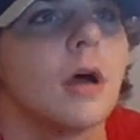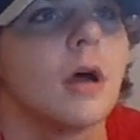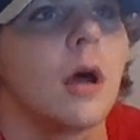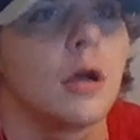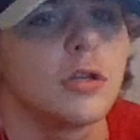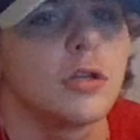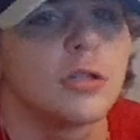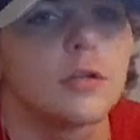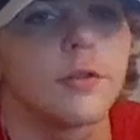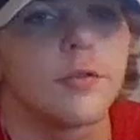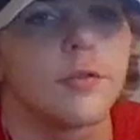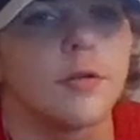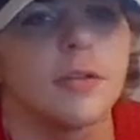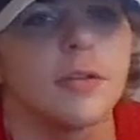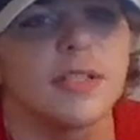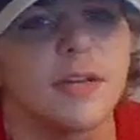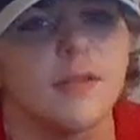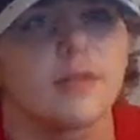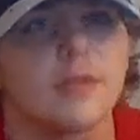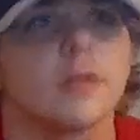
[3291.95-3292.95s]

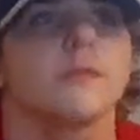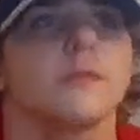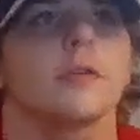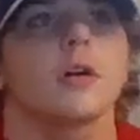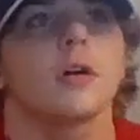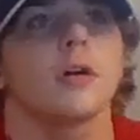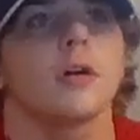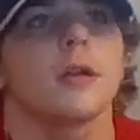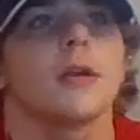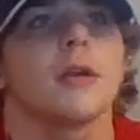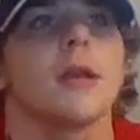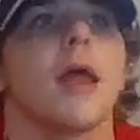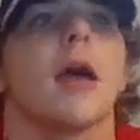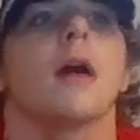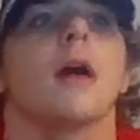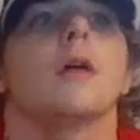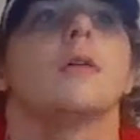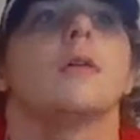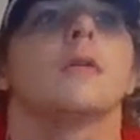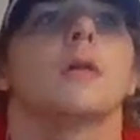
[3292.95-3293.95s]
137th overall.
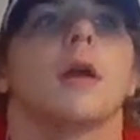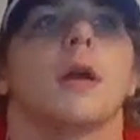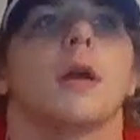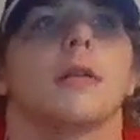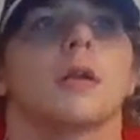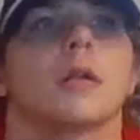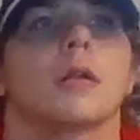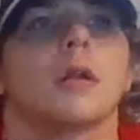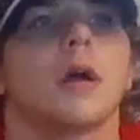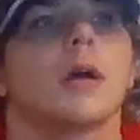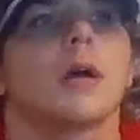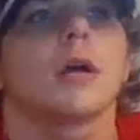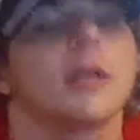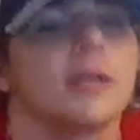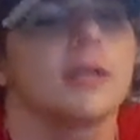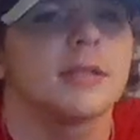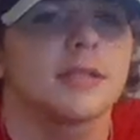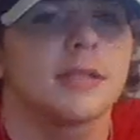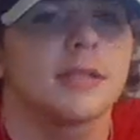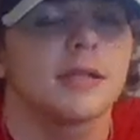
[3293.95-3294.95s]
Now on the clock
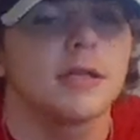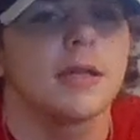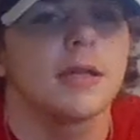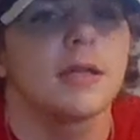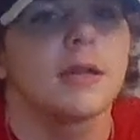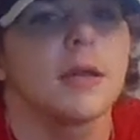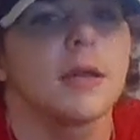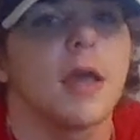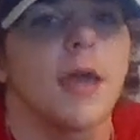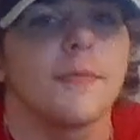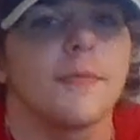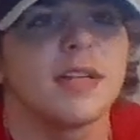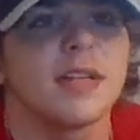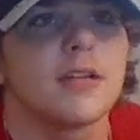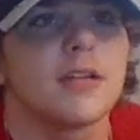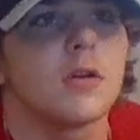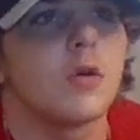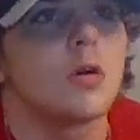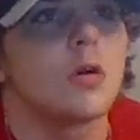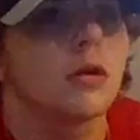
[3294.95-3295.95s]
is the
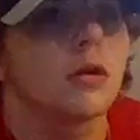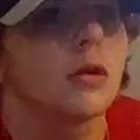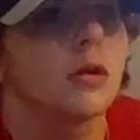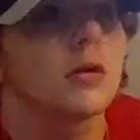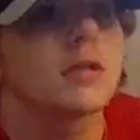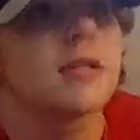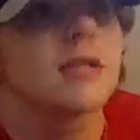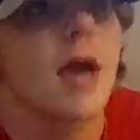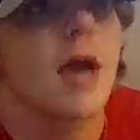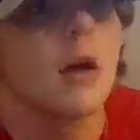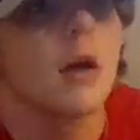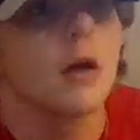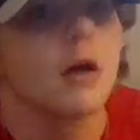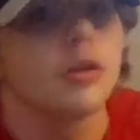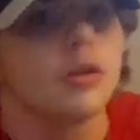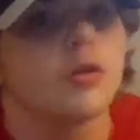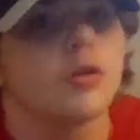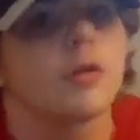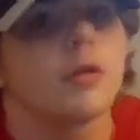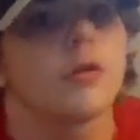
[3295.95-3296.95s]
Edmonton Oilers at
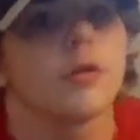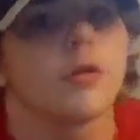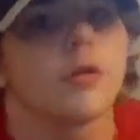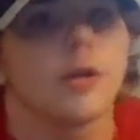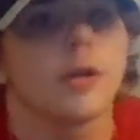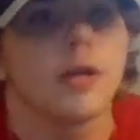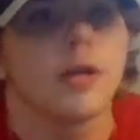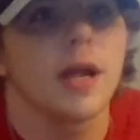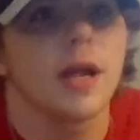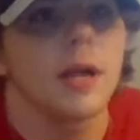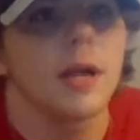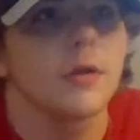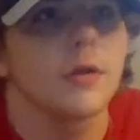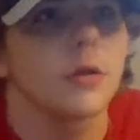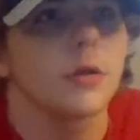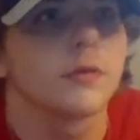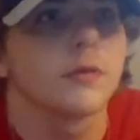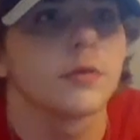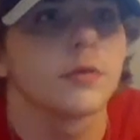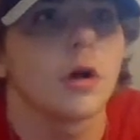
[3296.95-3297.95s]
138th
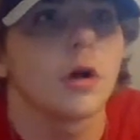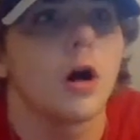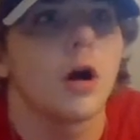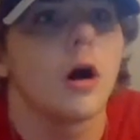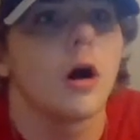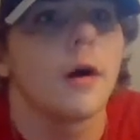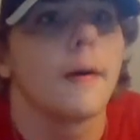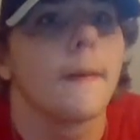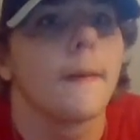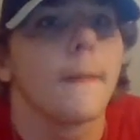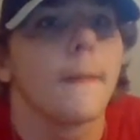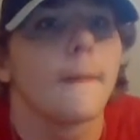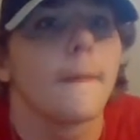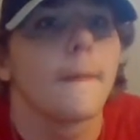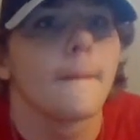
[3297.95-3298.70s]
overall.